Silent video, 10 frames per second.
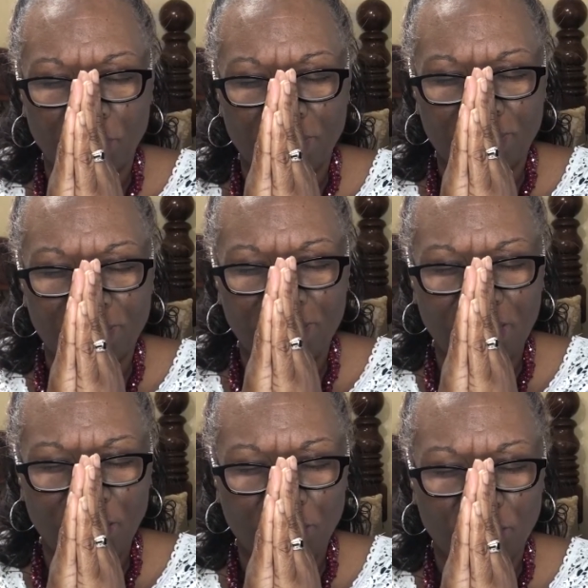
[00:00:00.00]

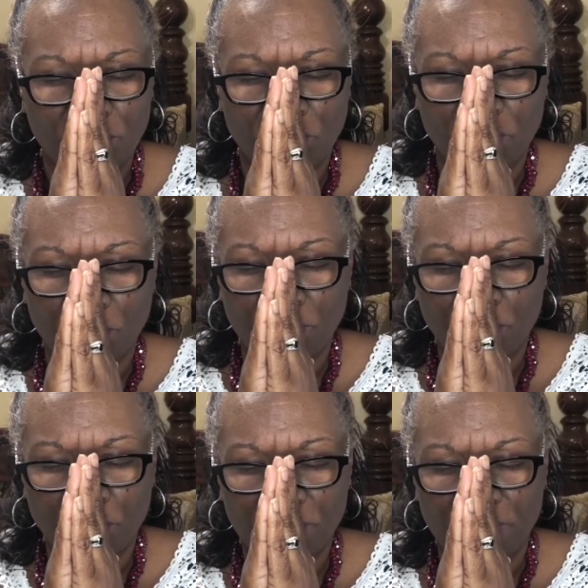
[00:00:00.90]
continue to shield
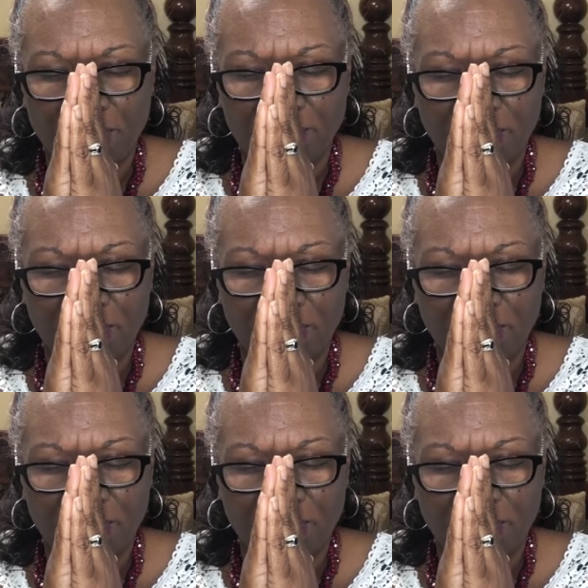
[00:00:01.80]
and protect